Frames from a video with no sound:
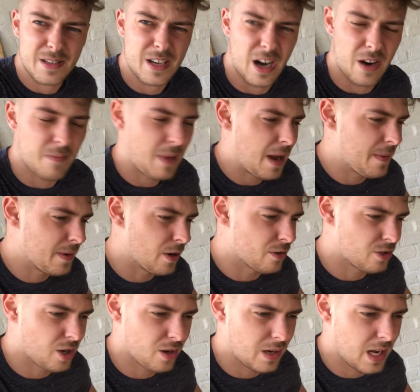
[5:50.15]
You know, maybe not
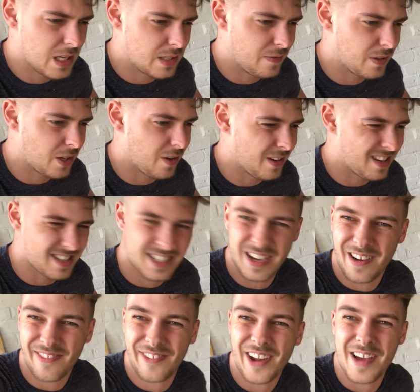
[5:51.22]
2 years if you're doing it
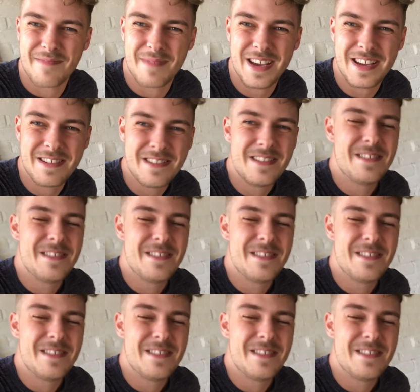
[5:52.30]
yourself like me,